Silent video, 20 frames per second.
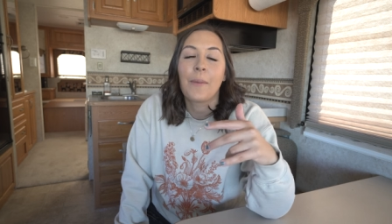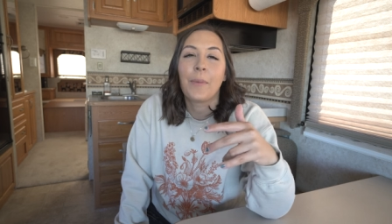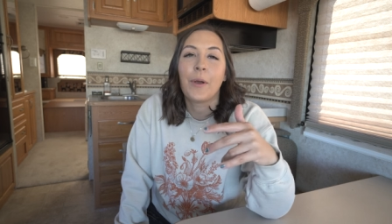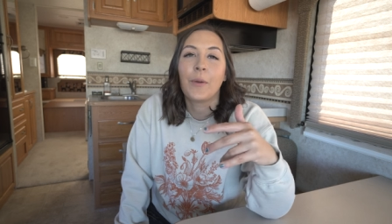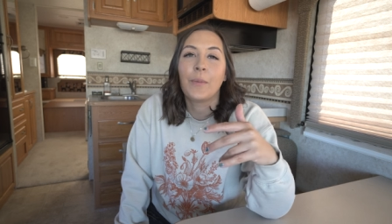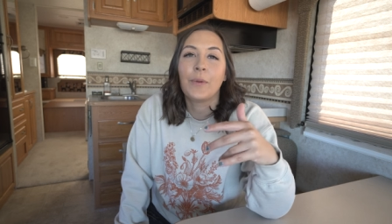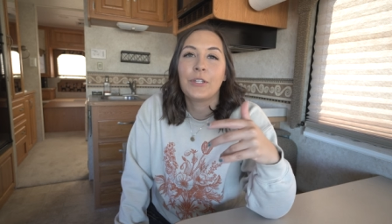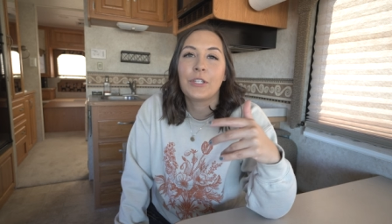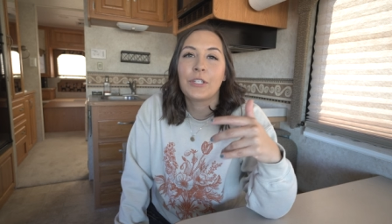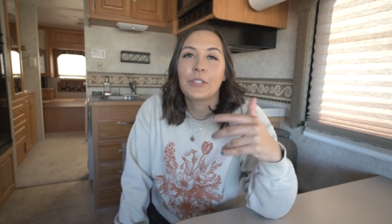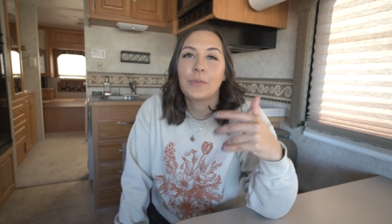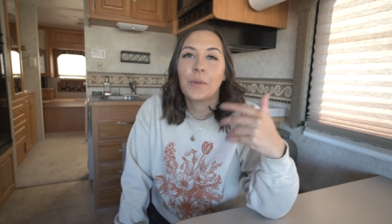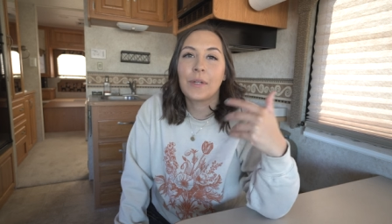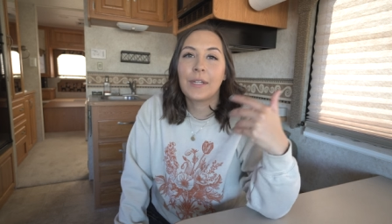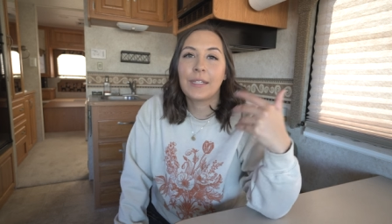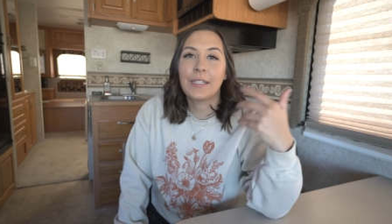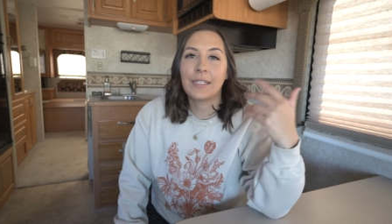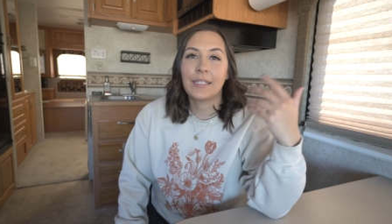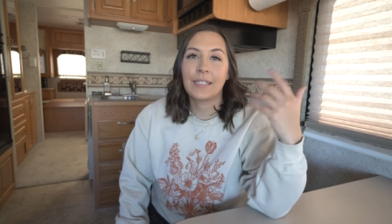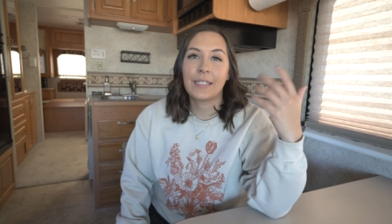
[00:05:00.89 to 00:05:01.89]
but we just
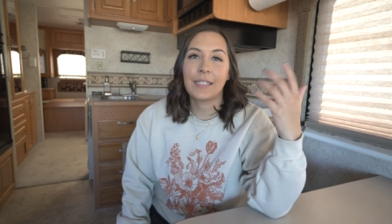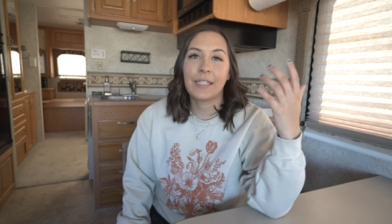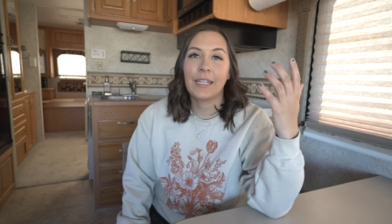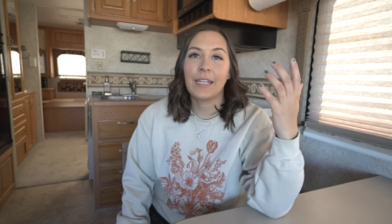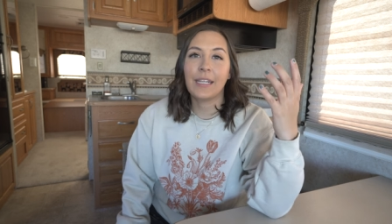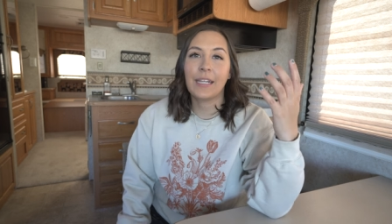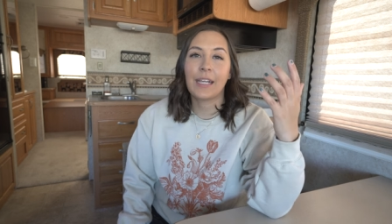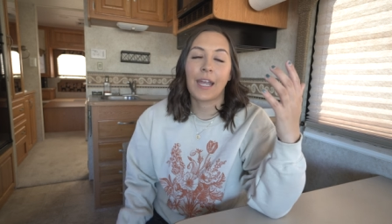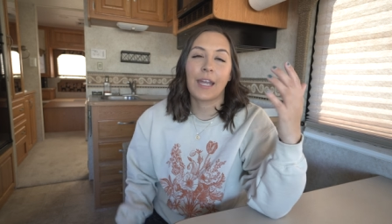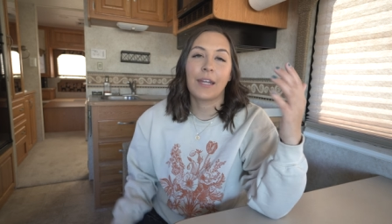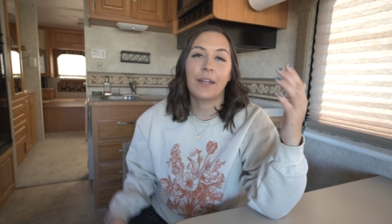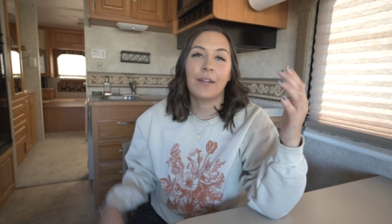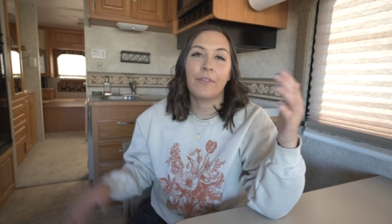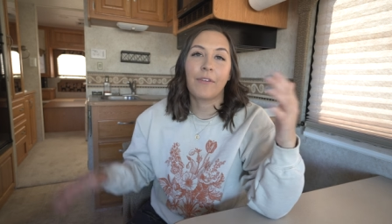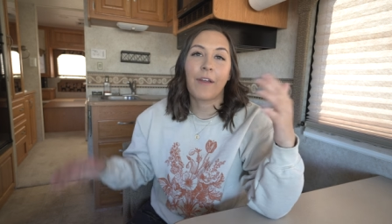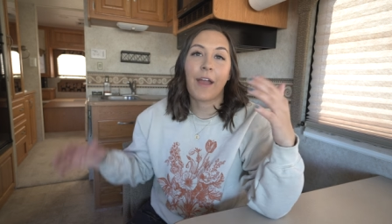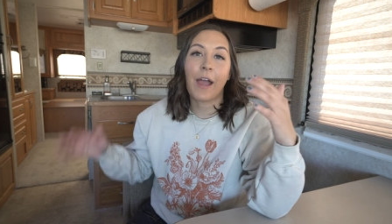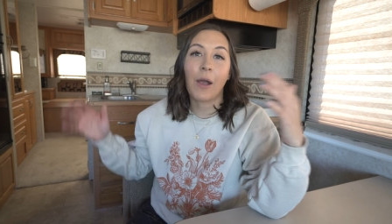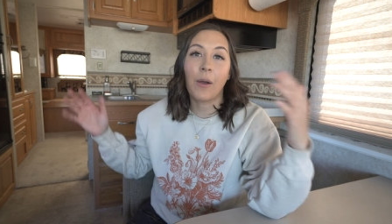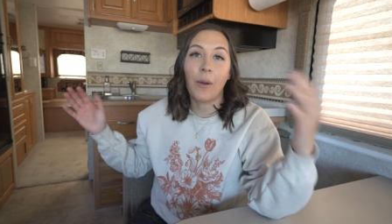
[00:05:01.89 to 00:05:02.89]
wanted to see kind
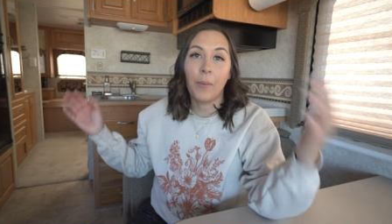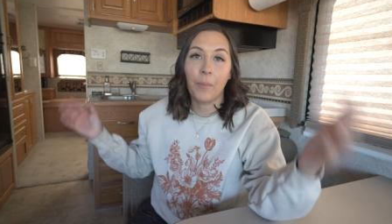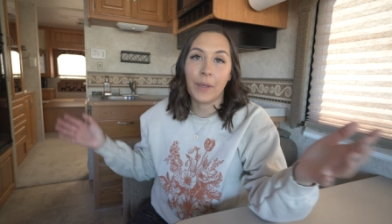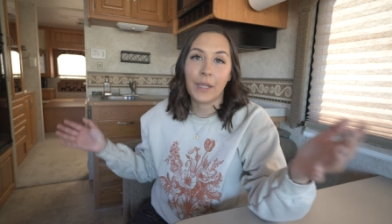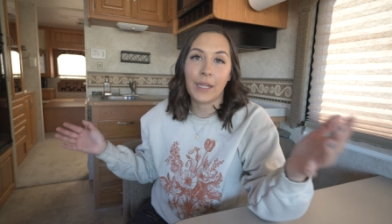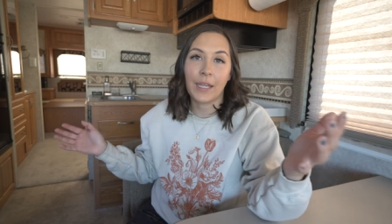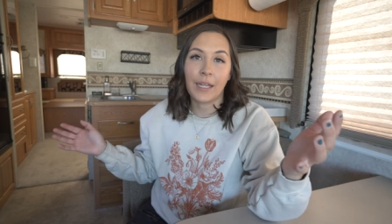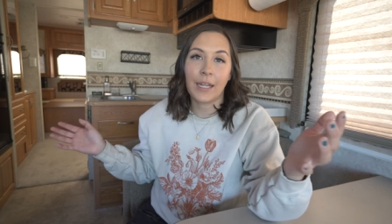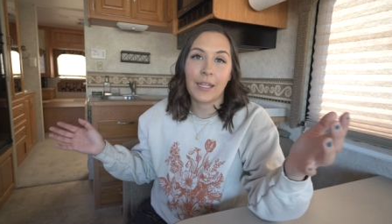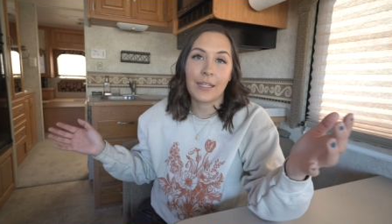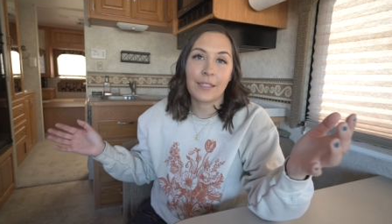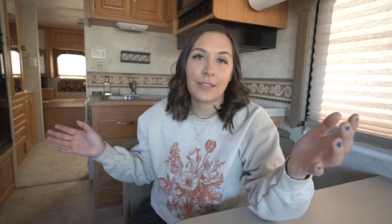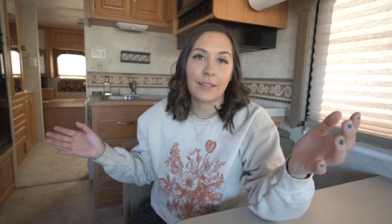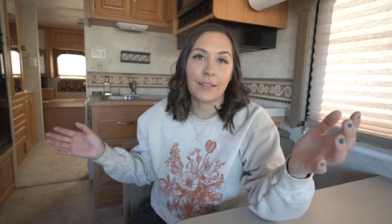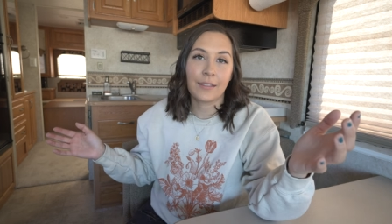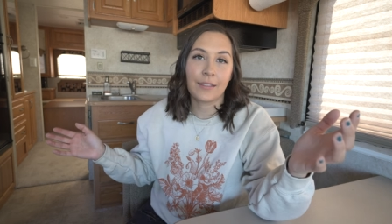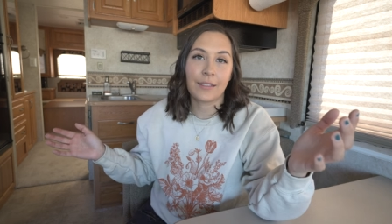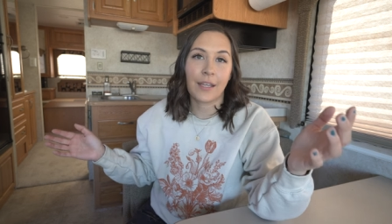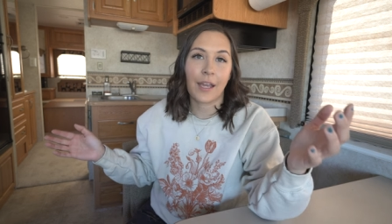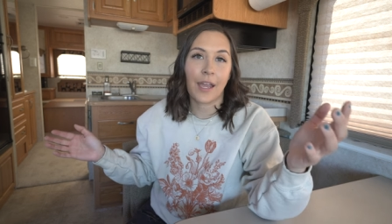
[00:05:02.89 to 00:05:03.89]
of how big it is
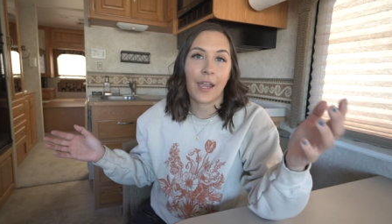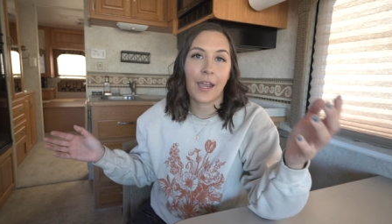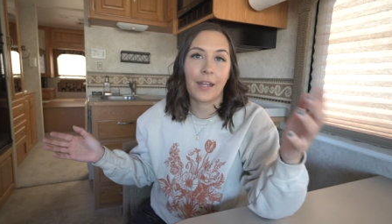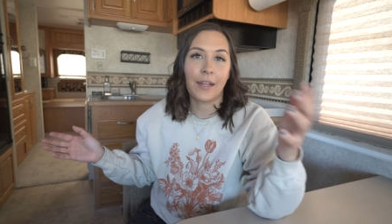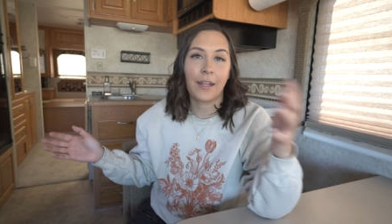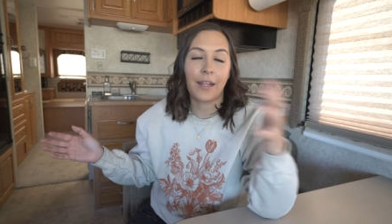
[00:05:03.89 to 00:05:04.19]
inside